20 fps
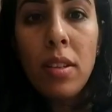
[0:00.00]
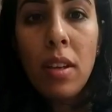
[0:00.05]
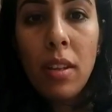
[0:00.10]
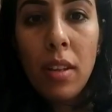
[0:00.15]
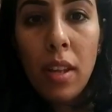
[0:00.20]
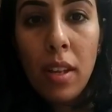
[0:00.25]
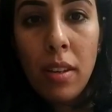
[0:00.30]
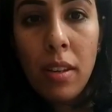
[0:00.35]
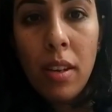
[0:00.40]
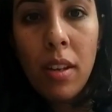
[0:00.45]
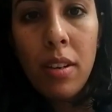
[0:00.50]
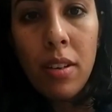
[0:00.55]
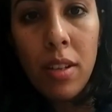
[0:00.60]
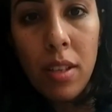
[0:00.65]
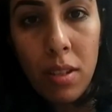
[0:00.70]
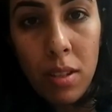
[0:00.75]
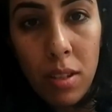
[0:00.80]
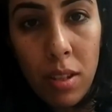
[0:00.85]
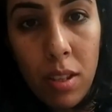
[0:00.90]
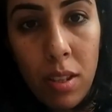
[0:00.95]
then there
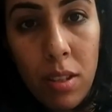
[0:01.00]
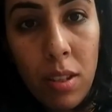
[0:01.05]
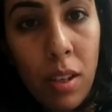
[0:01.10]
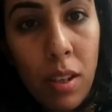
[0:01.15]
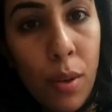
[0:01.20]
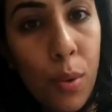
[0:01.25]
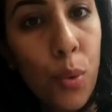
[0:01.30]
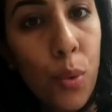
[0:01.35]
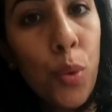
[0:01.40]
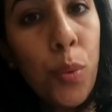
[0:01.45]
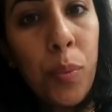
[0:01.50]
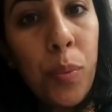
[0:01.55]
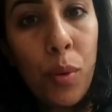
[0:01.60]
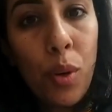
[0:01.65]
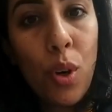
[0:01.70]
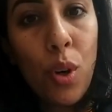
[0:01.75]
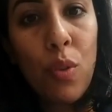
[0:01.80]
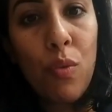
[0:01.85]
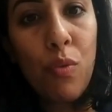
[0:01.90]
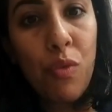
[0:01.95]
is this group
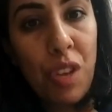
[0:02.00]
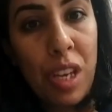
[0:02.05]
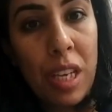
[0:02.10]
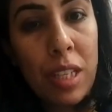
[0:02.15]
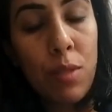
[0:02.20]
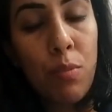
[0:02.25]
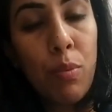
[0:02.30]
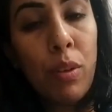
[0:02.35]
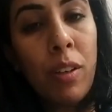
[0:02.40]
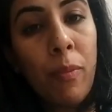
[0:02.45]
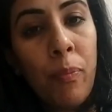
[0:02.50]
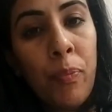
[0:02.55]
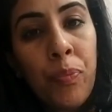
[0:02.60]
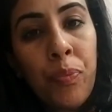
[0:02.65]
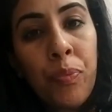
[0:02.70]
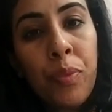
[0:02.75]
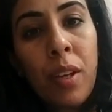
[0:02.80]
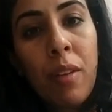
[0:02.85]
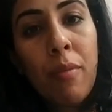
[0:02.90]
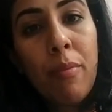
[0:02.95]
on Facebook,
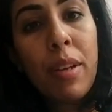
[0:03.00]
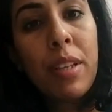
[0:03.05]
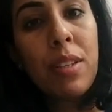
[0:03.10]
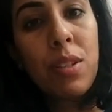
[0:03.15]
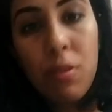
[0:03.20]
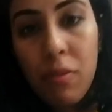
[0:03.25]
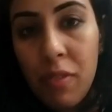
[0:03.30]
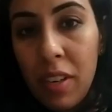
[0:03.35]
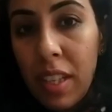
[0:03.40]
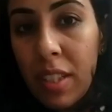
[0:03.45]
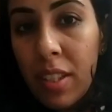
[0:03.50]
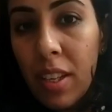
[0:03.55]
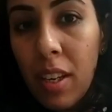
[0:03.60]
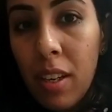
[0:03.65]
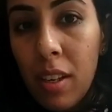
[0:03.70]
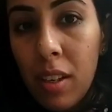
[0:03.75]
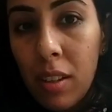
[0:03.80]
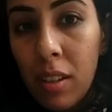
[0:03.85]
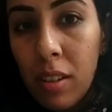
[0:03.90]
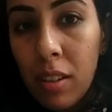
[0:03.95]

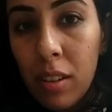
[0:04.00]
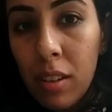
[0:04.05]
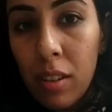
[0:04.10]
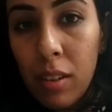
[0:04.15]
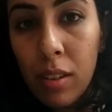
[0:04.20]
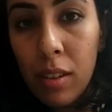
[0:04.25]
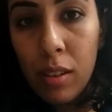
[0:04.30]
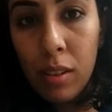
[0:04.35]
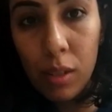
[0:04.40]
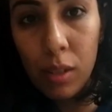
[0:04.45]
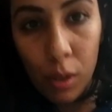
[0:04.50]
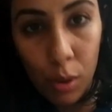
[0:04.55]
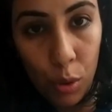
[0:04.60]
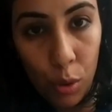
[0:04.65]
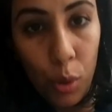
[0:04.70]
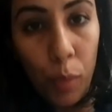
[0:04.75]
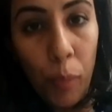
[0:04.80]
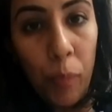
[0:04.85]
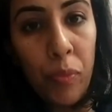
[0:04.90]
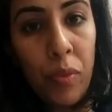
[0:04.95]
breastfeeding
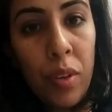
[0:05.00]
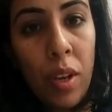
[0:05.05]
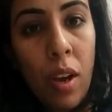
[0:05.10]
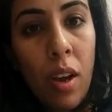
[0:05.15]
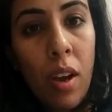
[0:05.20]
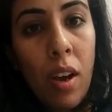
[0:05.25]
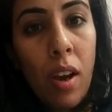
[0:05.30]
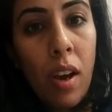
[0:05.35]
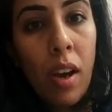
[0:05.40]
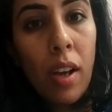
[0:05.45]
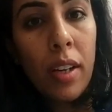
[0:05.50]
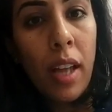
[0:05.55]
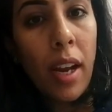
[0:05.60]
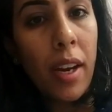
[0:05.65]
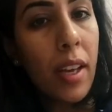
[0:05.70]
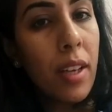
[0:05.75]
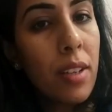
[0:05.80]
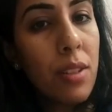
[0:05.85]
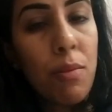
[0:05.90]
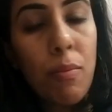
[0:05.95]
group, that
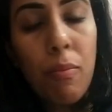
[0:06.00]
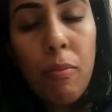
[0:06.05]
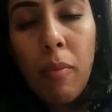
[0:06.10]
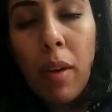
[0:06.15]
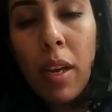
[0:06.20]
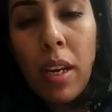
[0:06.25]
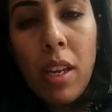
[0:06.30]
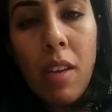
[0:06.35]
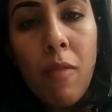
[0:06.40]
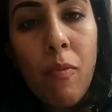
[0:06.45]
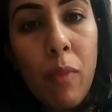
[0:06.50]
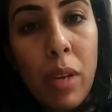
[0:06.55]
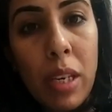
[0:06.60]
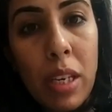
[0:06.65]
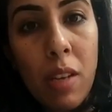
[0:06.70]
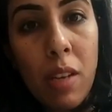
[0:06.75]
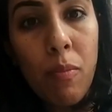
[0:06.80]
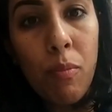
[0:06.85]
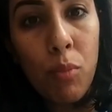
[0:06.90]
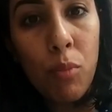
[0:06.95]
has
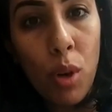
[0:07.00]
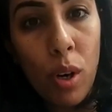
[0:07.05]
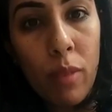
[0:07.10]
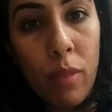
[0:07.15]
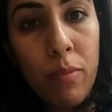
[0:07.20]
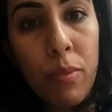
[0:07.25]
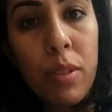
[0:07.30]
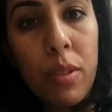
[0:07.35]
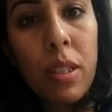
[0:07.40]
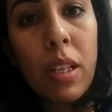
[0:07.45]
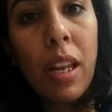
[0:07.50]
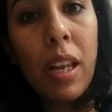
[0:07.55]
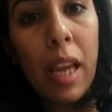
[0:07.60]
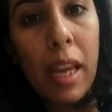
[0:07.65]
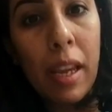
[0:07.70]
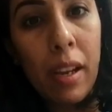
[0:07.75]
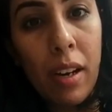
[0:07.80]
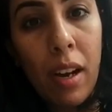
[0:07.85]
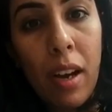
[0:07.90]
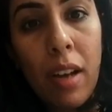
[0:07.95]
many moms
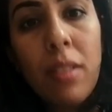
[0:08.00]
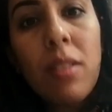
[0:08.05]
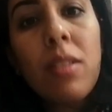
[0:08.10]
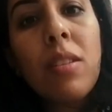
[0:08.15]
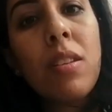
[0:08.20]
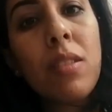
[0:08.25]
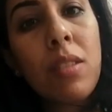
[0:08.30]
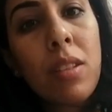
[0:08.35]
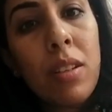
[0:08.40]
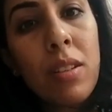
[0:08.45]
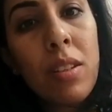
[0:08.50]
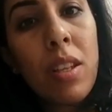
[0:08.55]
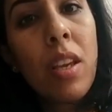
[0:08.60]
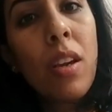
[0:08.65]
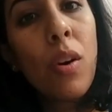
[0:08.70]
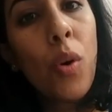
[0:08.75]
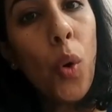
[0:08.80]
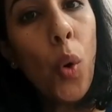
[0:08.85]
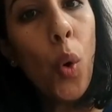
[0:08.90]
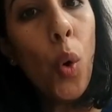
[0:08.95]
like us discussing
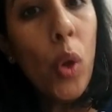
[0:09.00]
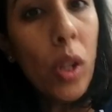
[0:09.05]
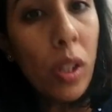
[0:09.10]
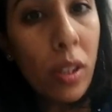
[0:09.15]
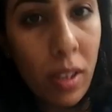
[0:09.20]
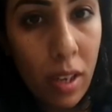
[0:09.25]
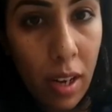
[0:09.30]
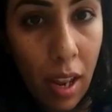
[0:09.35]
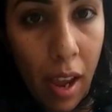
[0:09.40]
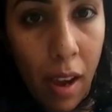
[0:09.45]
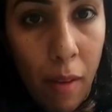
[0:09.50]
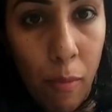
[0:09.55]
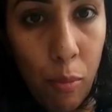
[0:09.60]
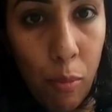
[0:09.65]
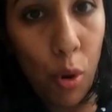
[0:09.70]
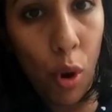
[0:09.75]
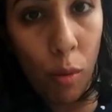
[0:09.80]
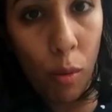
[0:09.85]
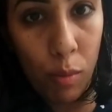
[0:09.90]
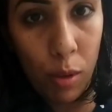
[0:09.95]
all their
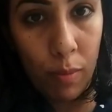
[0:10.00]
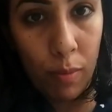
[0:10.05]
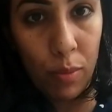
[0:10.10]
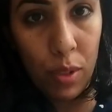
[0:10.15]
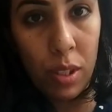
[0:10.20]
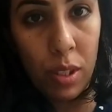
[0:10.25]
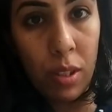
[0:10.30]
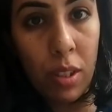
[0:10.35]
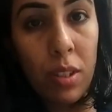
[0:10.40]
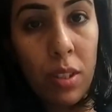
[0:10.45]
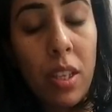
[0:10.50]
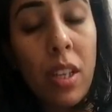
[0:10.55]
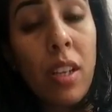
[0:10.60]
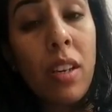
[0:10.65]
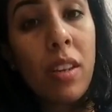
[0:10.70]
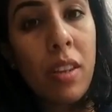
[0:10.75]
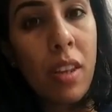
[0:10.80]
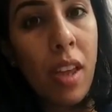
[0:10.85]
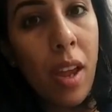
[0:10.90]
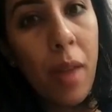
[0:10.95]
problems,
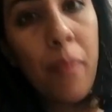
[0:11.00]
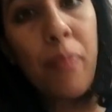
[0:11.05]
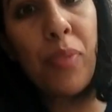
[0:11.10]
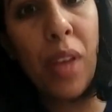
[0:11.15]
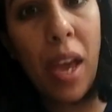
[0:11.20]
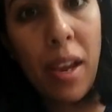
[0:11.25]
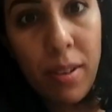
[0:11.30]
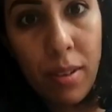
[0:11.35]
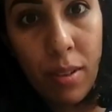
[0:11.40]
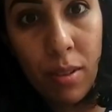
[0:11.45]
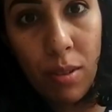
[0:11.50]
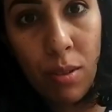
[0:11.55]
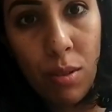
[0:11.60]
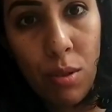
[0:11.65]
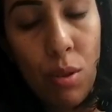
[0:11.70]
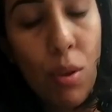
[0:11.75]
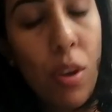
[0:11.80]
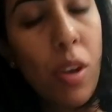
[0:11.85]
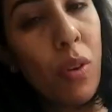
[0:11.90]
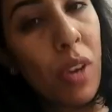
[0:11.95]
discussing their matters.
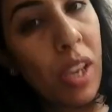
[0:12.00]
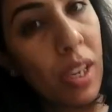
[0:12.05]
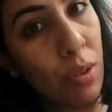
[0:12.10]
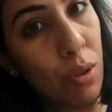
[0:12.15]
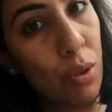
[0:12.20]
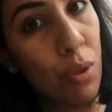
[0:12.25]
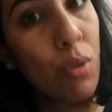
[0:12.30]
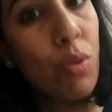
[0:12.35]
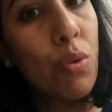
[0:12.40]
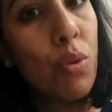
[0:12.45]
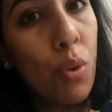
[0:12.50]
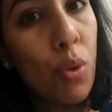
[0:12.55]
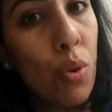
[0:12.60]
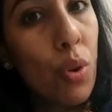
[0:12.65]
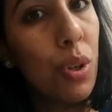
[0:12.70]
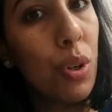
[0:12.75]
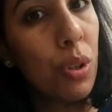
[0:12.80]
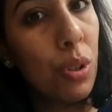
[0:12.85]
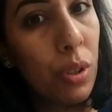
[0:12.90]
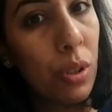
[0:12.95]
So you get to
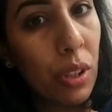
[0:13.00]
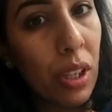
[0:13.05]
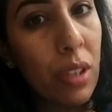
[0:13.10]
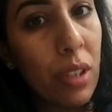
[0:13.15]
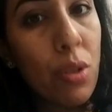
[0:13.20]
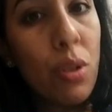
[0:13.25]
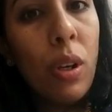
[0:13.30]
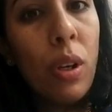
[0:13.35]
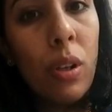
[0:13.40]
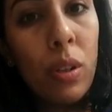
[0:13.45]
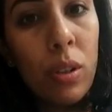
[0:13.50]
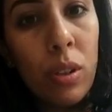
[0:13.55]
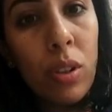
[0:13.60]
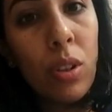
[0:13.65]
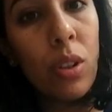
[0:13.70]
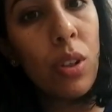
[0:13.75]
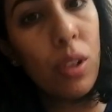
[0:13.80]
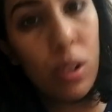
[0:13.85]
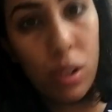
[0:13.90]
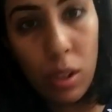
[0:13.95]
learn
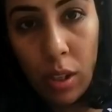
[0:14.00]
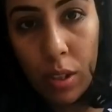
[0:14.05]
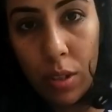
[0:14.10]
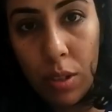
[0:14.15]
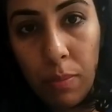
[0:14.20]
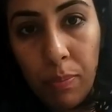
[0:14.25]
a lot.